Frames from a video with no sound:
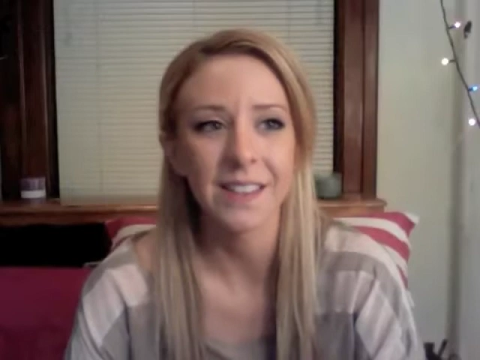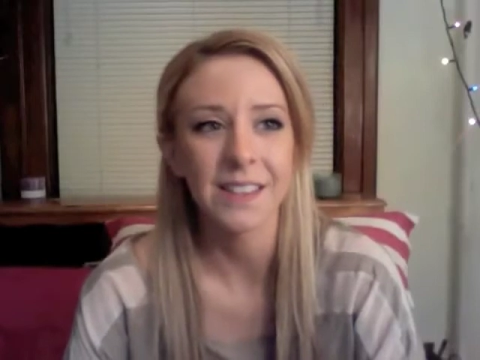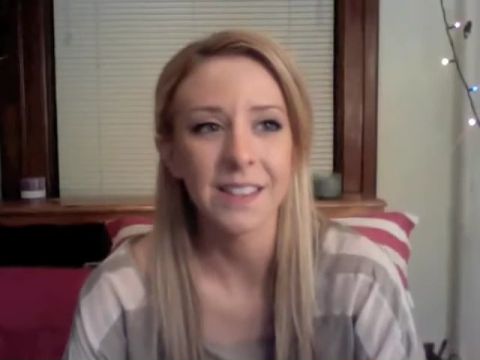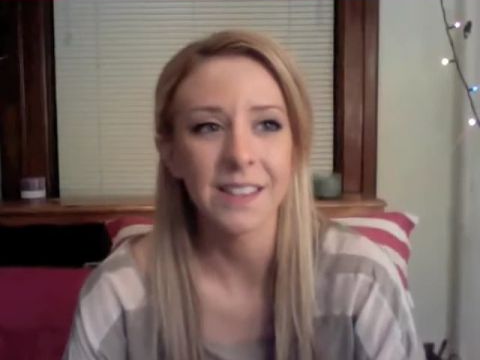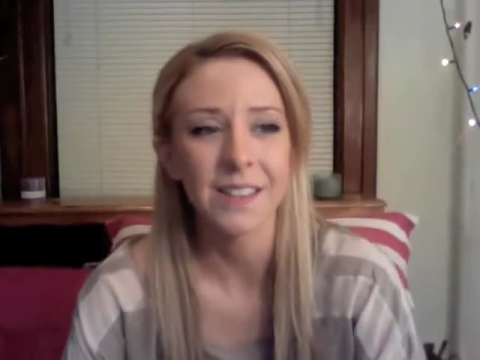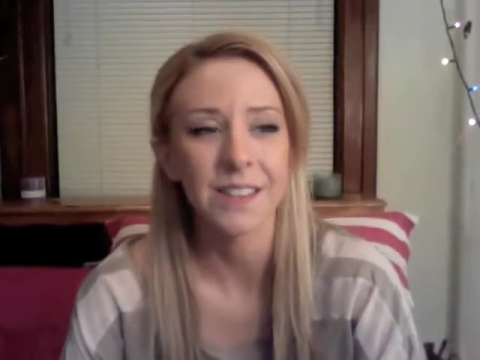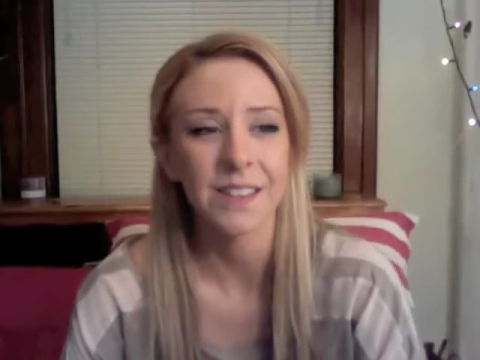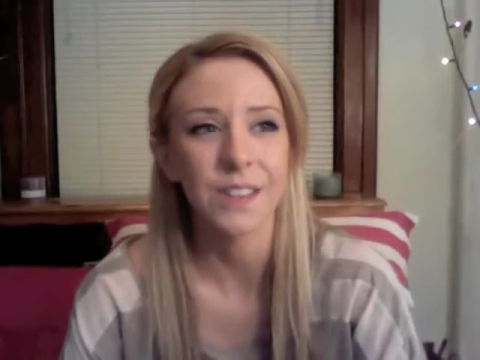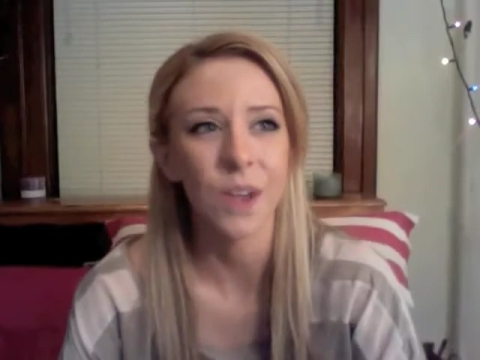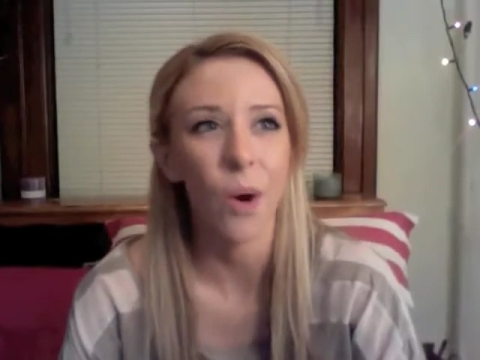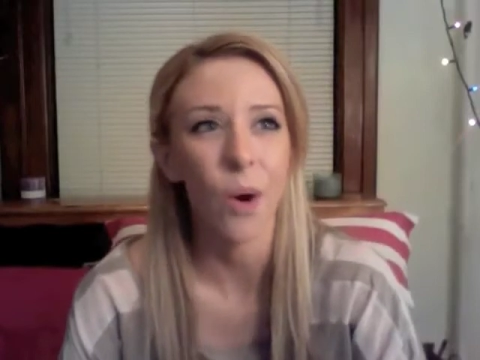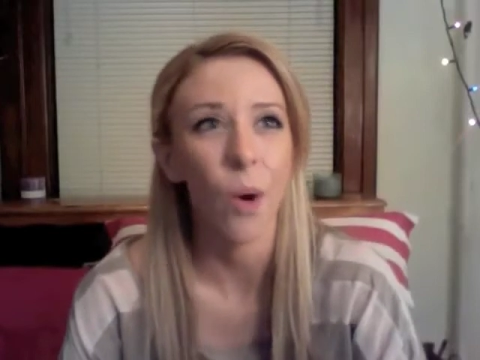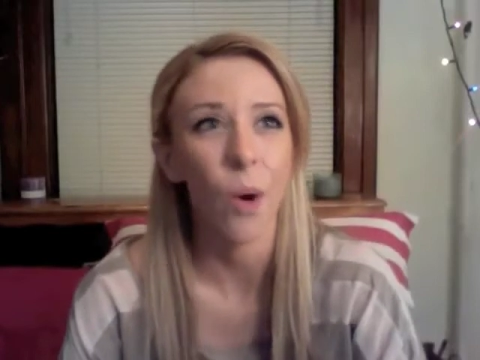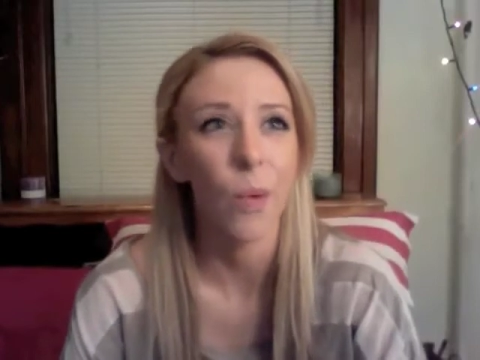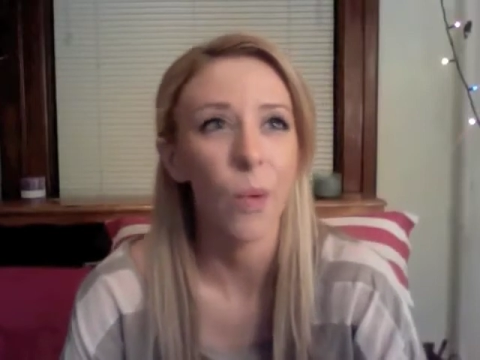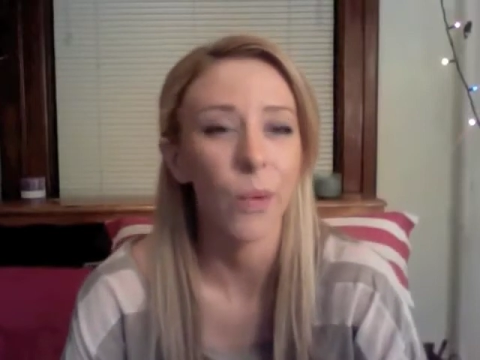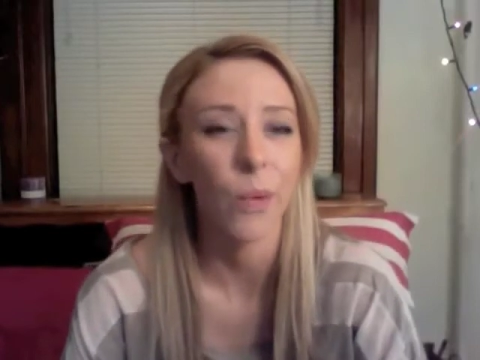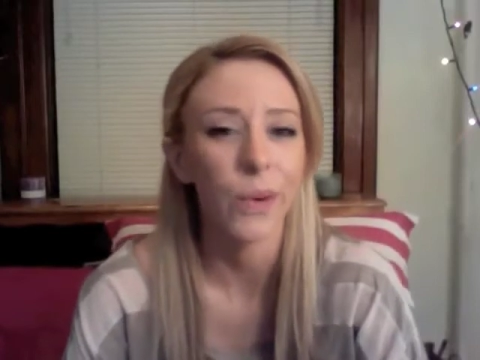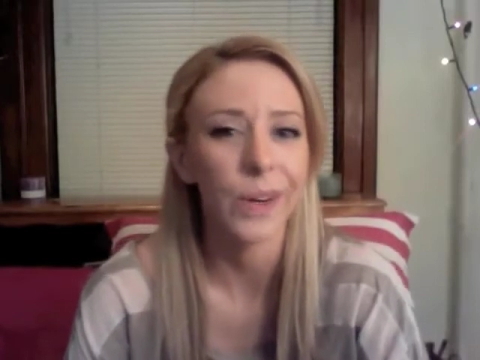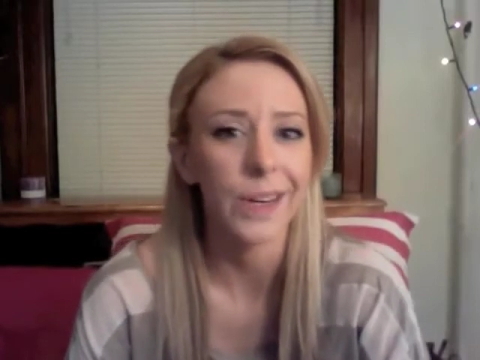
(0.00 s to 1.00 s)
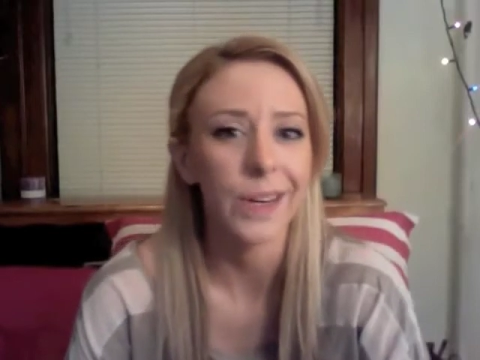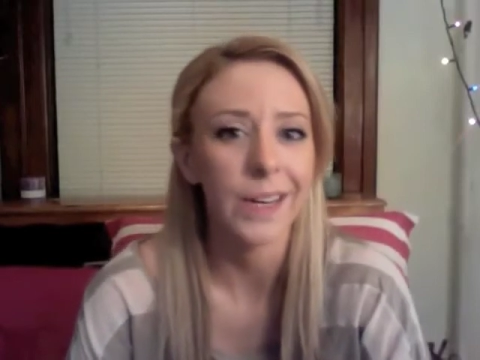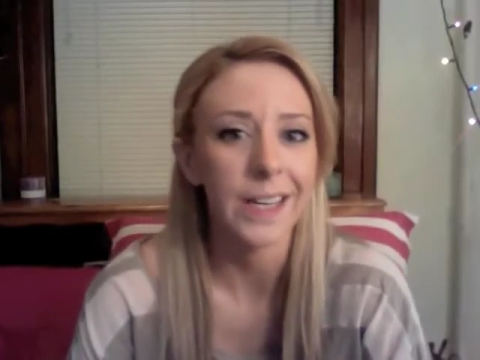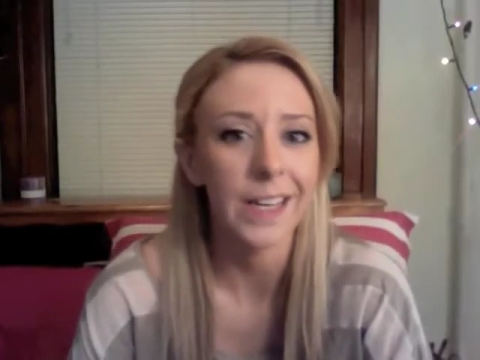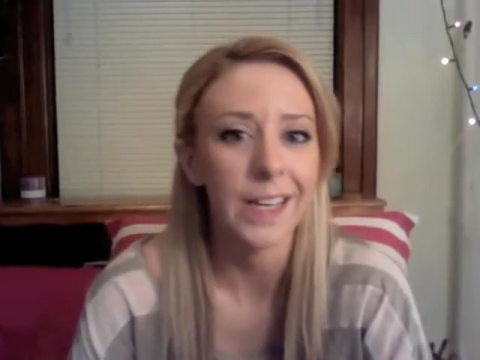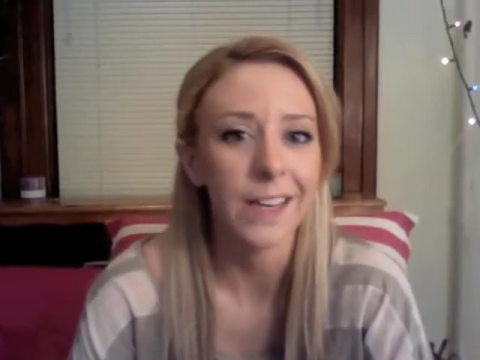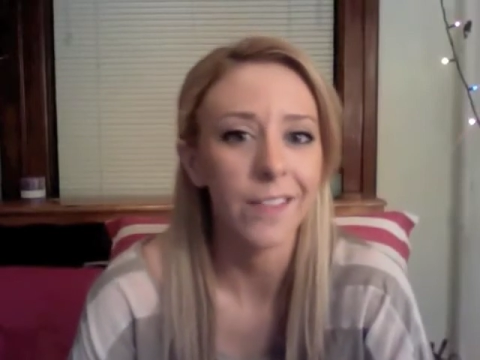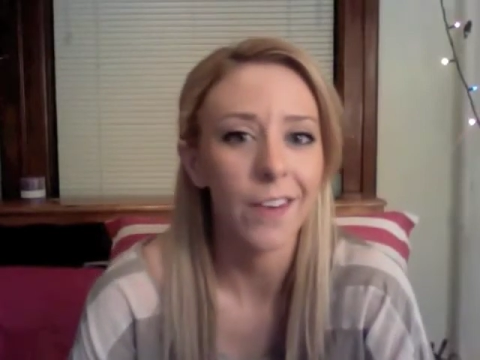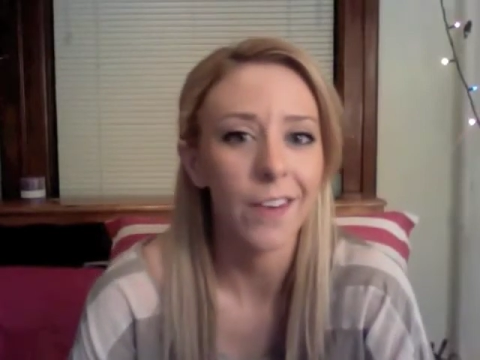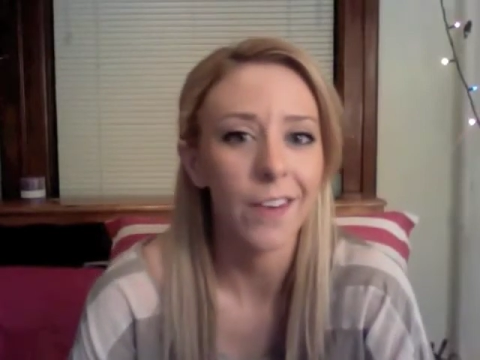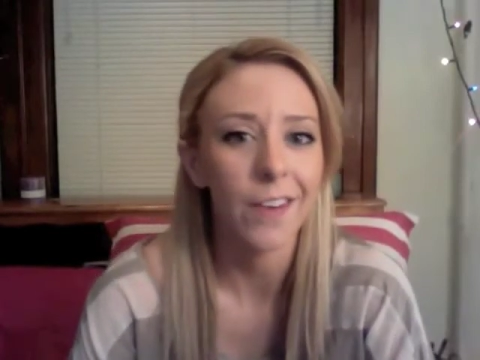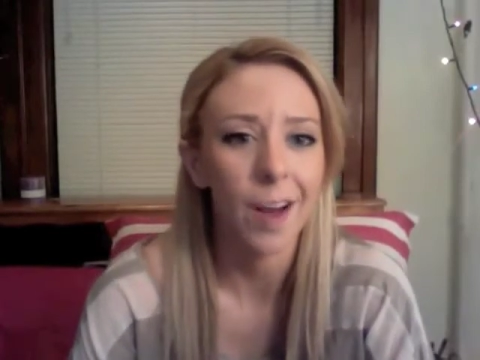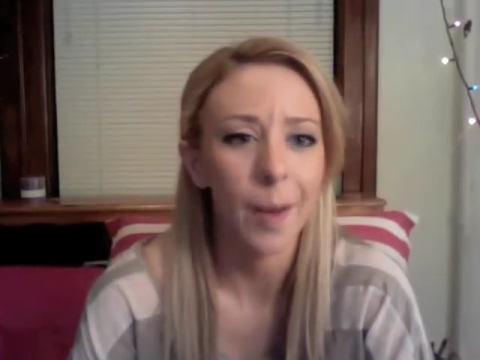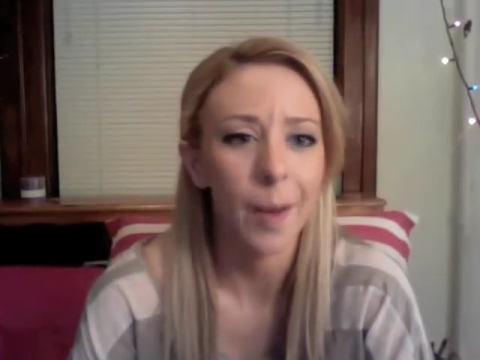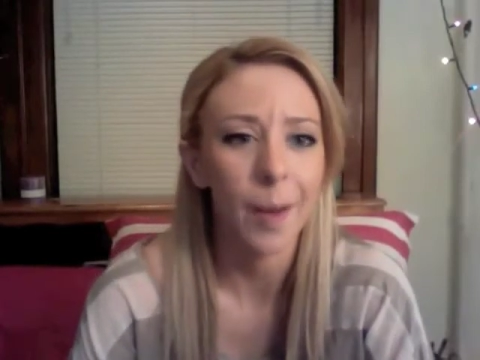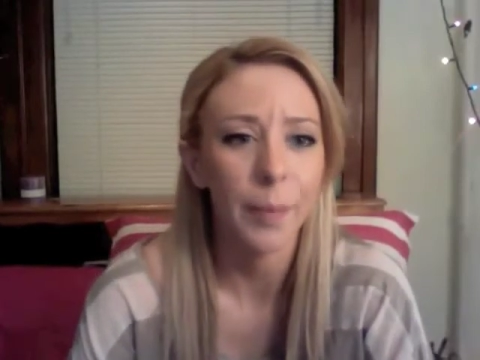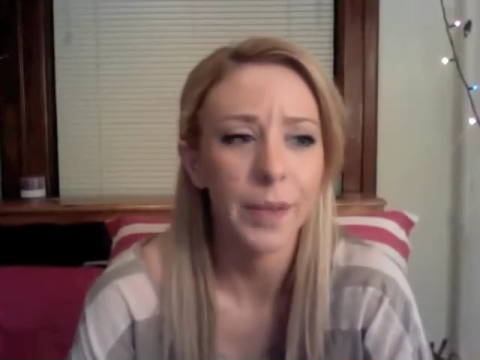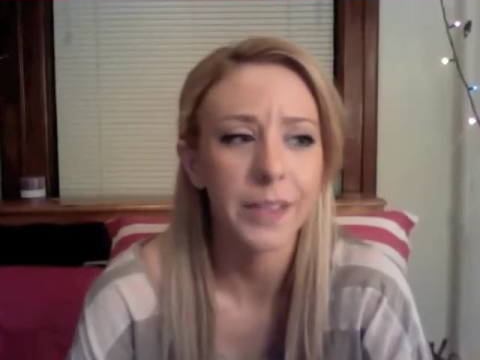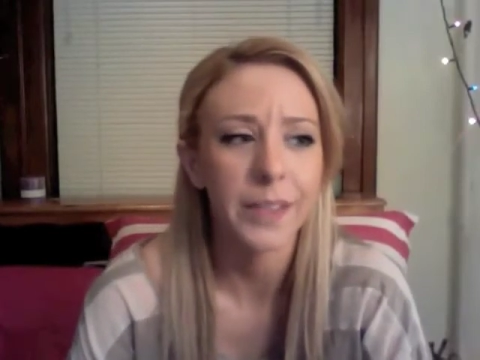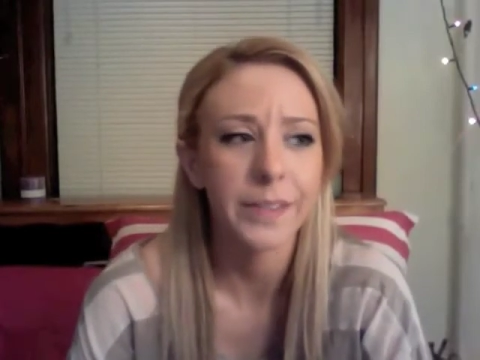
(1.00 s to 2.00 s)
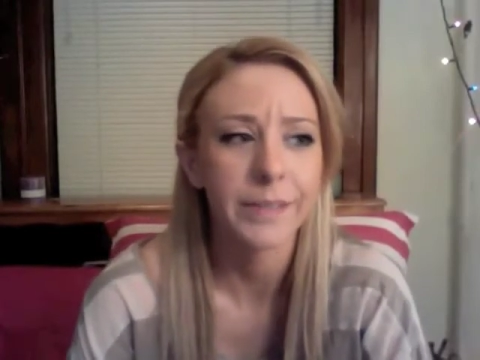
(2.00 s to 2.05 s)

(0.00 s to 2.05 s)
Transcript: So you're gonna give up